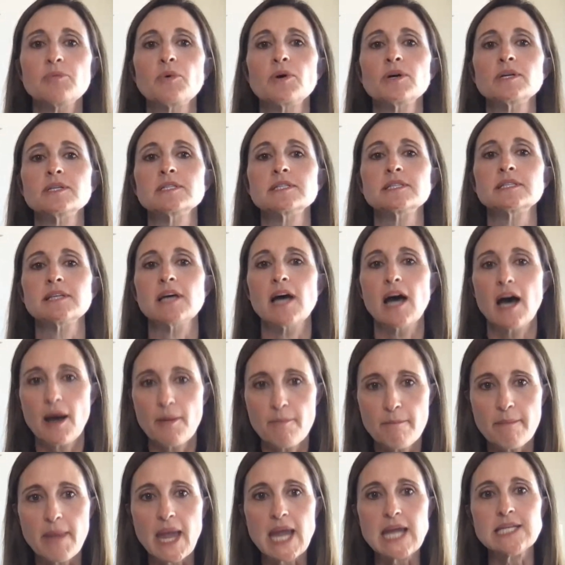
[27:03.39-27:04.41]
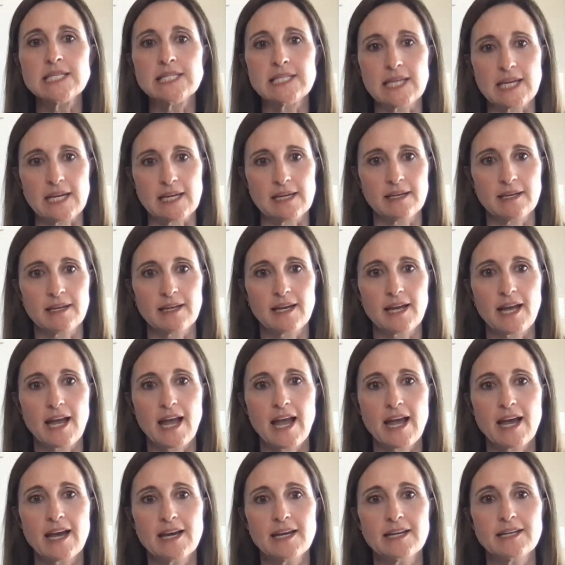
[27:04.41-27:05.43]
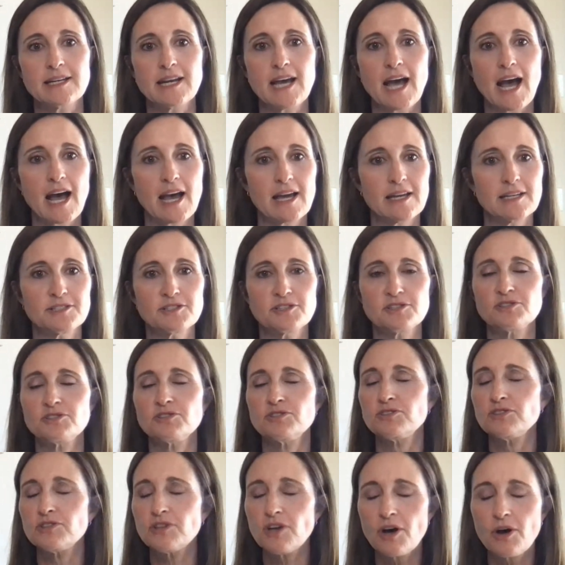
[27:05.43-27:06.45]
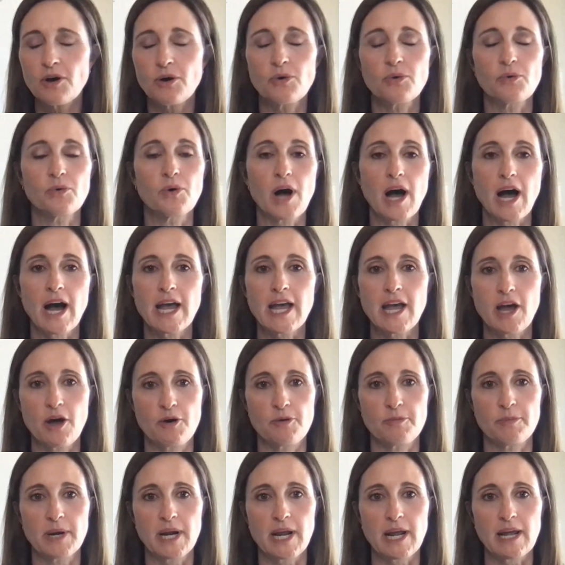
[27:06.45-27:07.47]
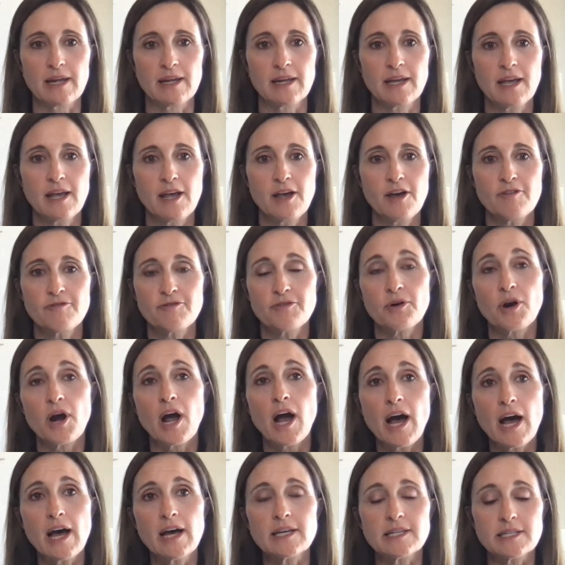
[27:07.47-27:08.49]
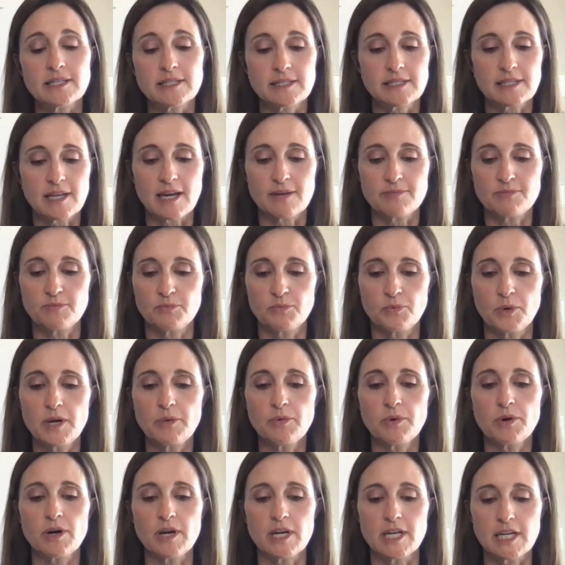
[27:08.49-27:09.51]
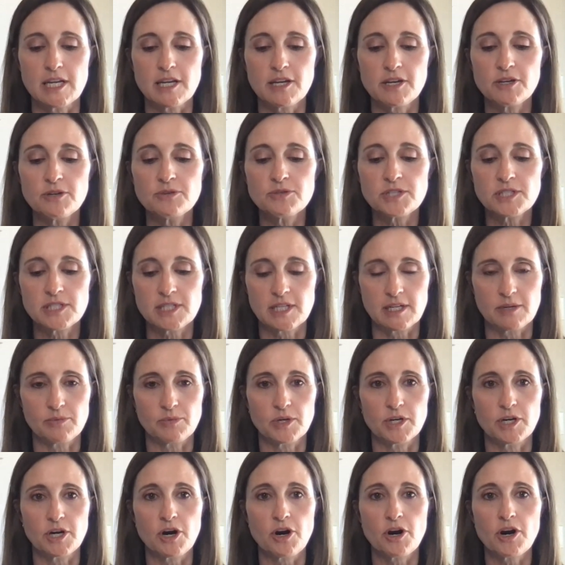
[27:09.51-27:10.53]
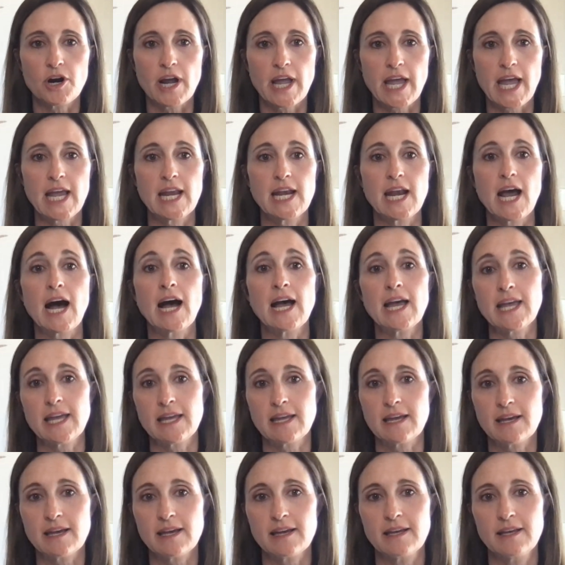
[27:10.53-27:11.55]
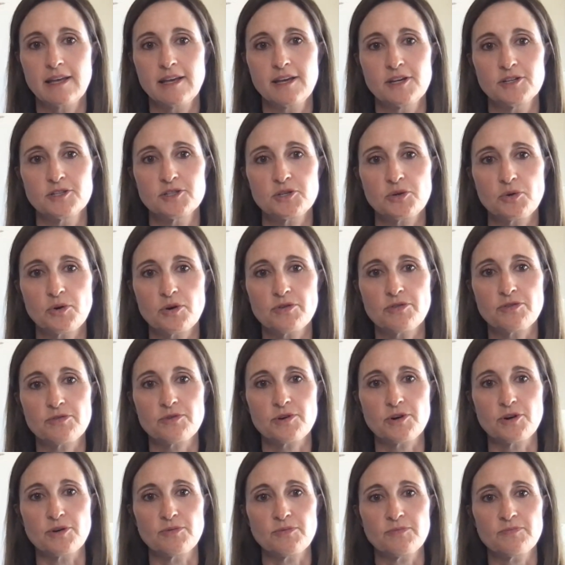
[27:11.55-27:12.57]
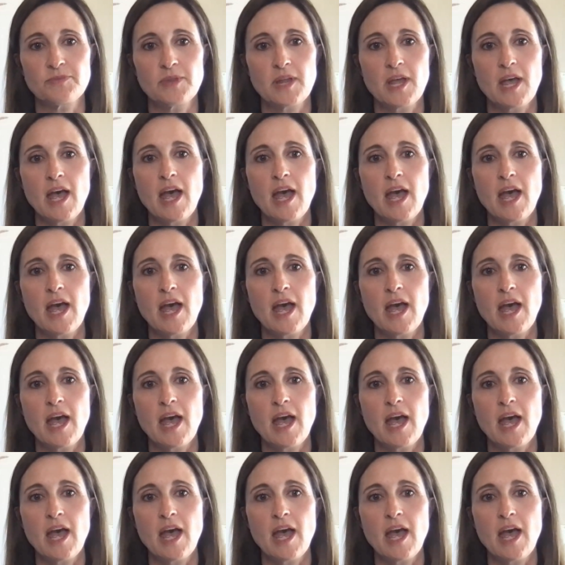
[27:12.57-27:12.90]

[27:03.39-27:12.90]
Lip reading: it was amazing. And it's so eye-opening. For us, we were in Houston when Hurricane Ike tore through,